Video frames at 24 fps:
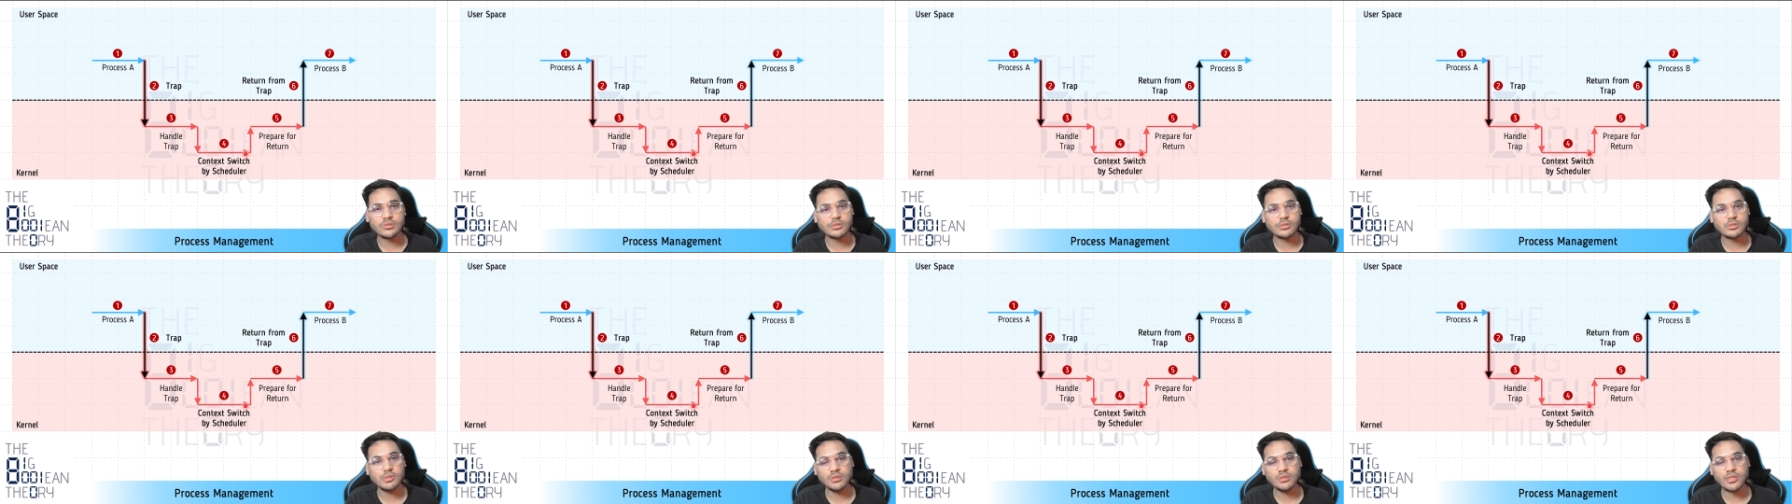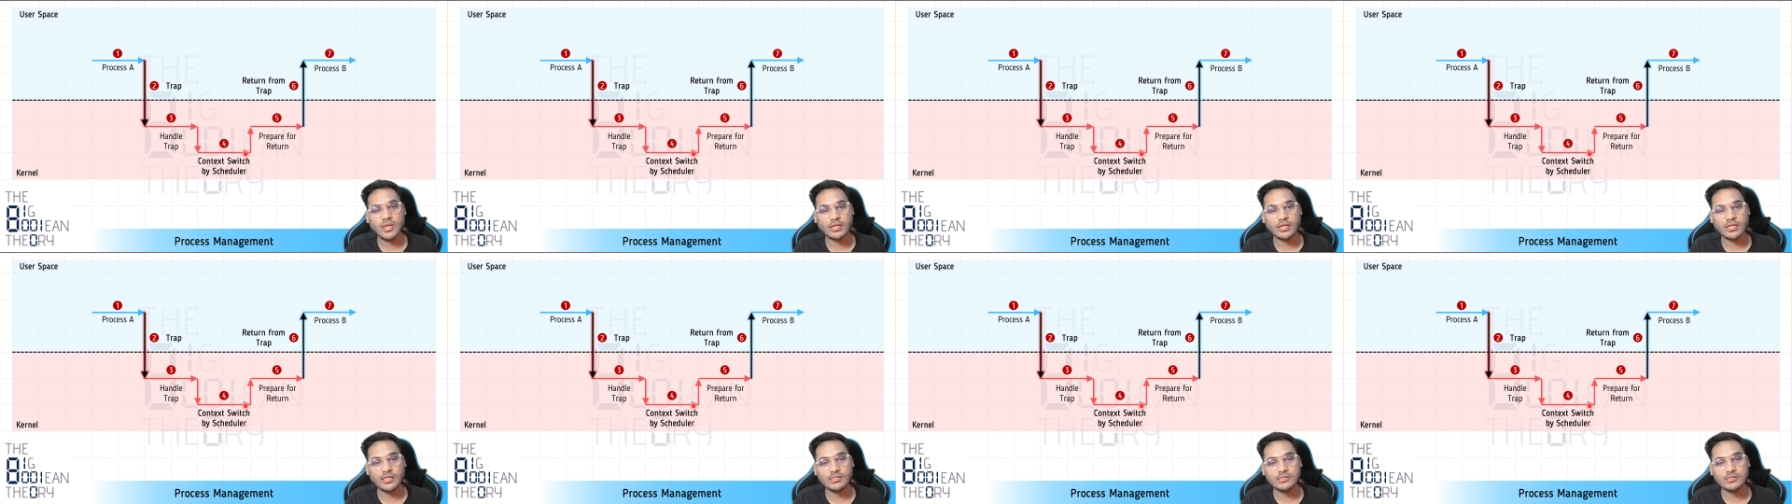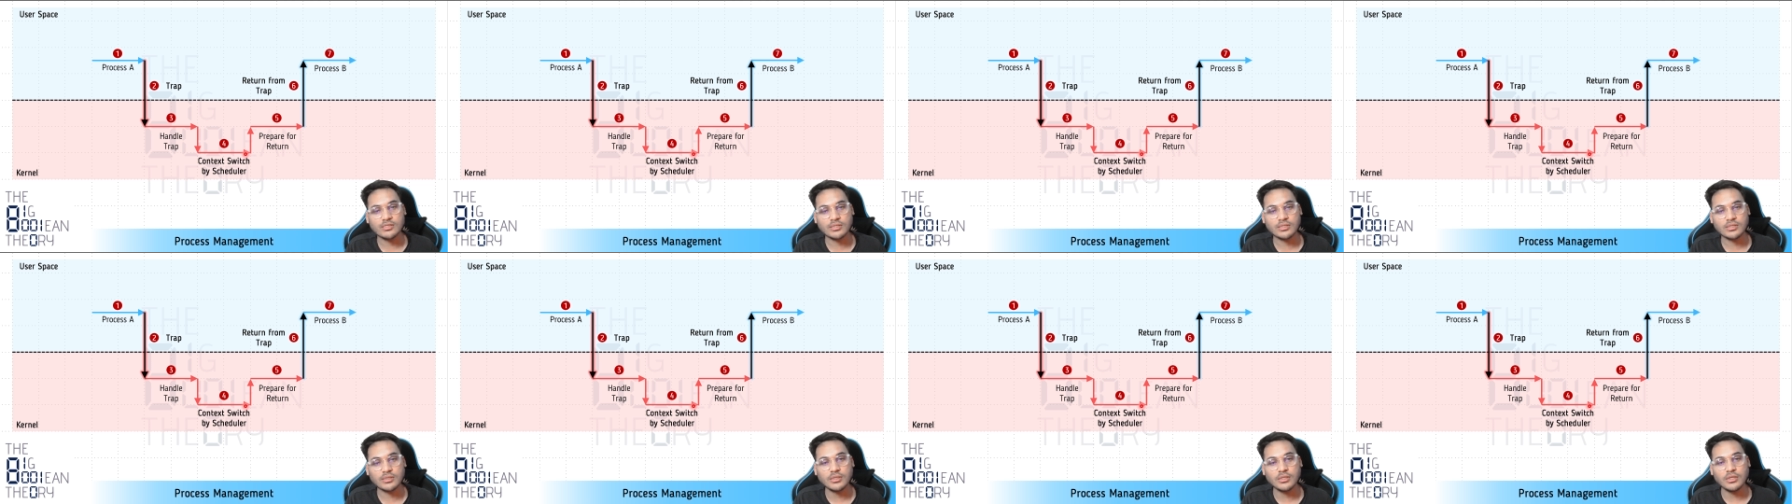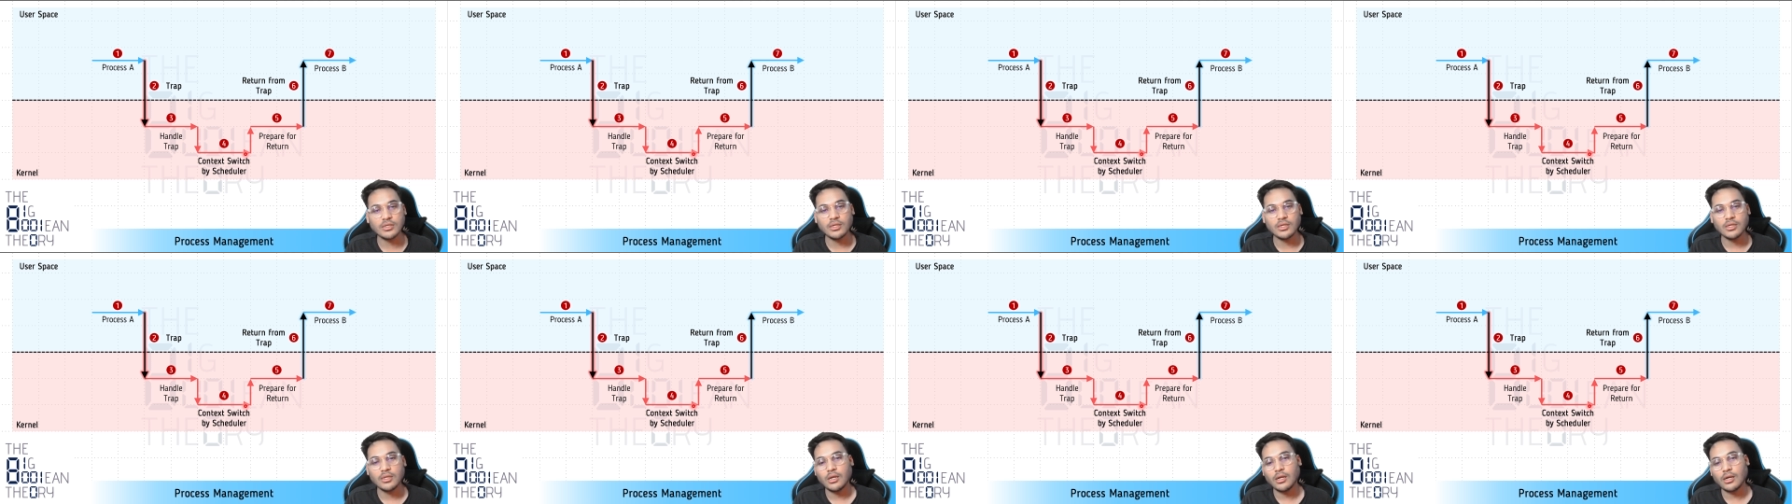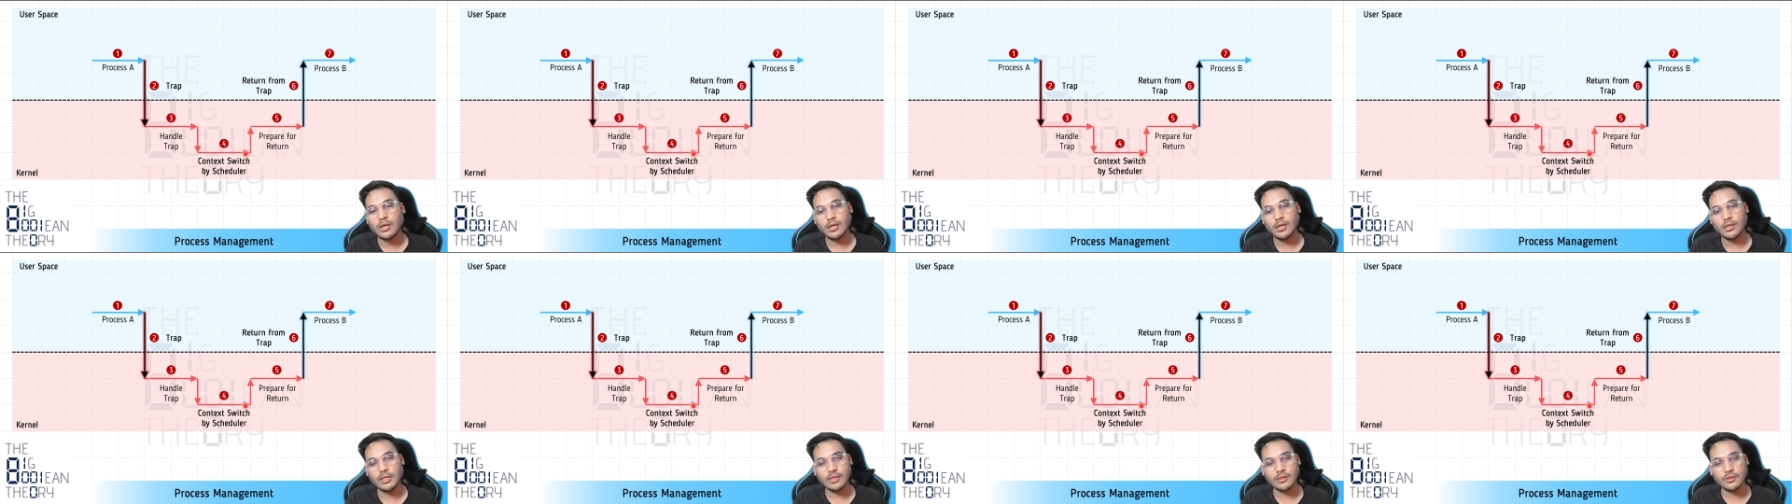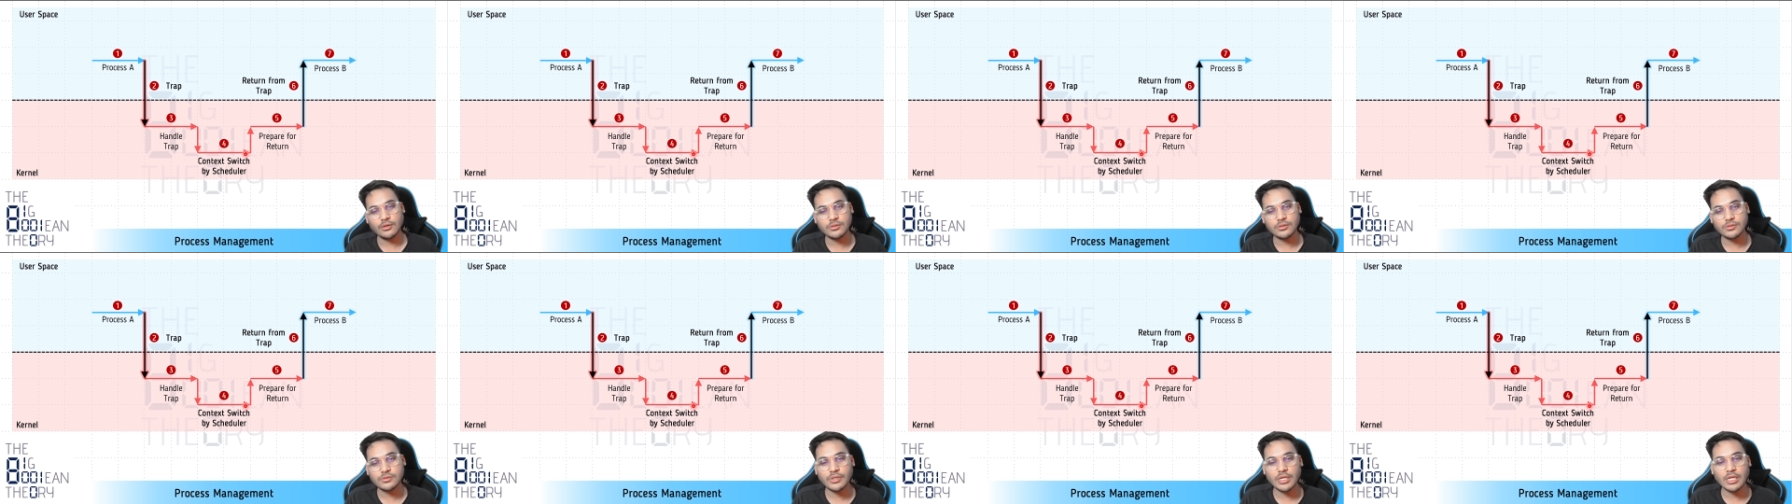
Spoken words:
That is, it also